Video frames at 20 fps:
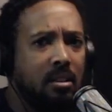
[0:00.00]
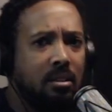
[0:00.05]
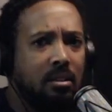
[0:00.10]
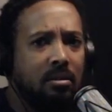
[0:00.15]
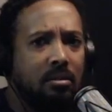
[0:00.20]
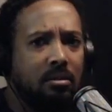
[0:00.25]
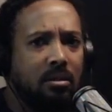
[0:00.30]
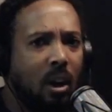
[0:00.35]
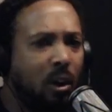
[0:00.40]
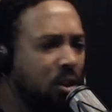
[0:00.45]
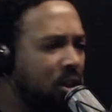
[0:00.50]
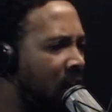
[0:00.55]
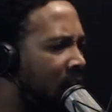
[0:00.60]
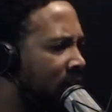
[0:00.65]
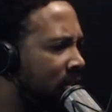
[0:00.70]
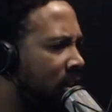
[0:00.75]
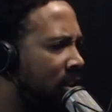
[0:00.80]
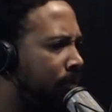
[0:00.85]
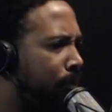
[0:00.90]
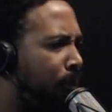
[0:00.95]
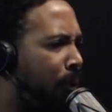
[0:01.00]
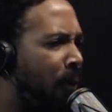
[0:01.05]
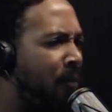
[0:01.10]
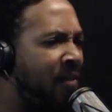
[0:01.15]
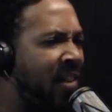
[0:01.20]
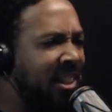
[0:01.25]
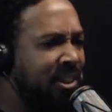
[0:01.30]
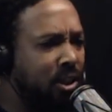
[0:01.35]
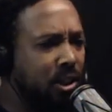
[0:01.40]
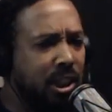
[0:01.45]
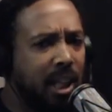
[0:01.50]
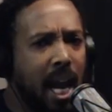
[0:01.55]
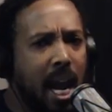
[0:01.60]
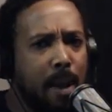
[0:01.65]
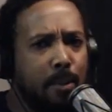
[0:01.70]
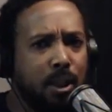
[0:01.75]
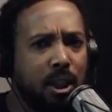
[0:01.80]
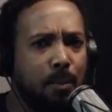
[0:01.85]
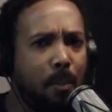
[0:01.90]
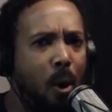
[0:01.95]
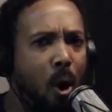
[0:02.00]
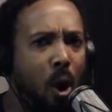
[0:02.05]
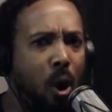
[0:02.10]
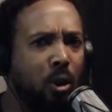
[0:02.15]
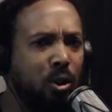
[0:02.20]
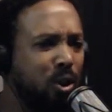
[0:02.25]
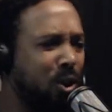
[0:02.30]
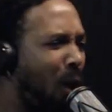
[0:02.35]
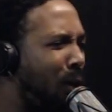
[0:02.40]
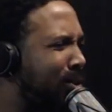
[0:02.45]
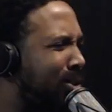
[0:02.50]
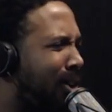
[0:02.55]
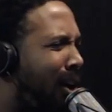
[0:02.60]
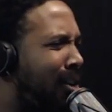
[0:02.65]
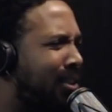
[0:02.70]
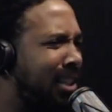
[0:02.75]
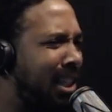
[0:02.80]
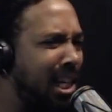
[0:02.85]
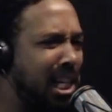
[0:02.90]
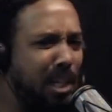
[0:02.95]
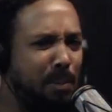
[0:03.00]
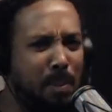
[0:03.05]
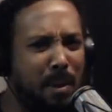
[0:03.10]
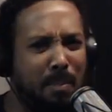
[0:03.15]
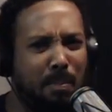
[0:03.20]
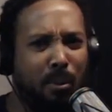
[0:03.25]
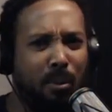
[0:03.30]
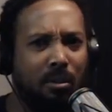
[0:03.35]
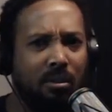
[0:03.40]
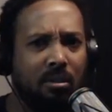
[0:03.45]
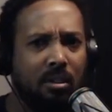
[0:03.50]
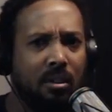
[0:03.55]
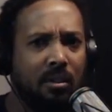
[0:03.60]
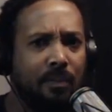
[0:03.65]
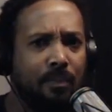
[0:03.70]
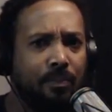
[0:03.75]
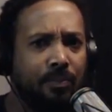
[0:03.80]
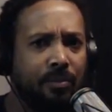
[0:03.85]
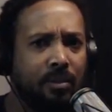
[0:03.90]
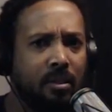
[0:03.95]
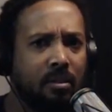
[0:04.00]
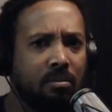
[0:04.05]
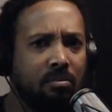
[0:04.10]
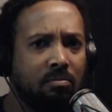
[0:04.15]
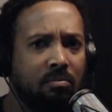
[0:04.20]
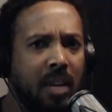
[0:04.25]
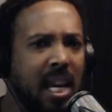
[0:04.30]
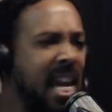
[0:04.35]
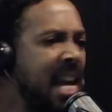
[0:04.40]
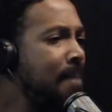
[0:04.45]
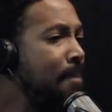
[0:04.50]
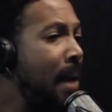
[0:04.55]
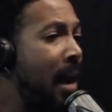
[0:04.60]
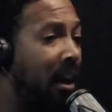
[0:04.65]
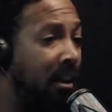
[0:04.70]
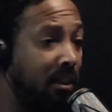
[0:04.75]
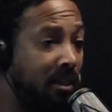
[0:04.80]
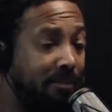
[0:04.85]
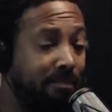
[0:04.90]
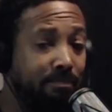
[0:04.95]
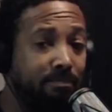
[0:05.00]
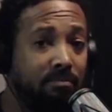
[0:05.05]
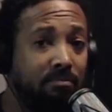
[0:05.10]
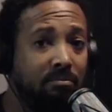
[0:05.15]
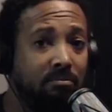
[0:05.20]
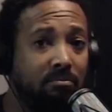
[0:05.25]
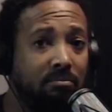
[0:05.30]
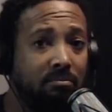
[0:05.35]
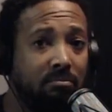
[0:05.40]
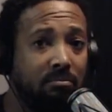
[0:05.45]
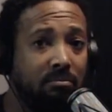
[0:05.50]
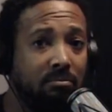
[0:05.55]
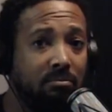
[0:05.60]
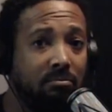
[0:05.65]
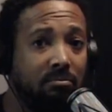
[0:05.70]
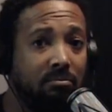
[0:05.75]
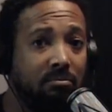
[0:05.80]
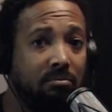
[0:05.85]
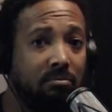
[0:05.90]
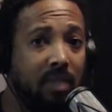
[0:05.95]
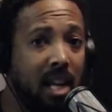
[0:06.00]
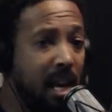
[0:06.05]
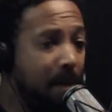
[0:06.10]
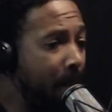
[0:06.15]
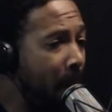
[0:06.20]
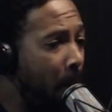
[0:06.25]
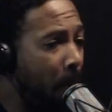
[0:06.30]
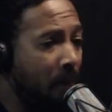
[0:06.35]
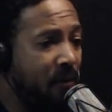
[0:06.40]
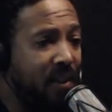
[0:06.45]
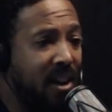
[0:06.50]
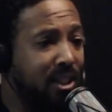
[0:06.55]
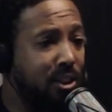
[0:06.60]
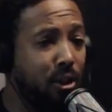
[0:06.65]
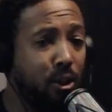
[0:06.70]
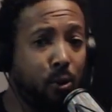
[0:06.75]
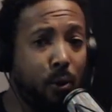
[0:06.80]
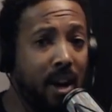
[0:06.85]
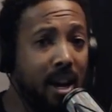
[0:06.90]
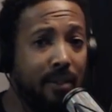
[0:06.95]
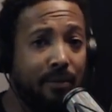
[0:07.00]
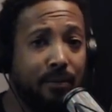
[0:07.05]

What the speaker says: Go talk to Professor James Smalls. Go talk to these people. Email them. Email Professor Griff.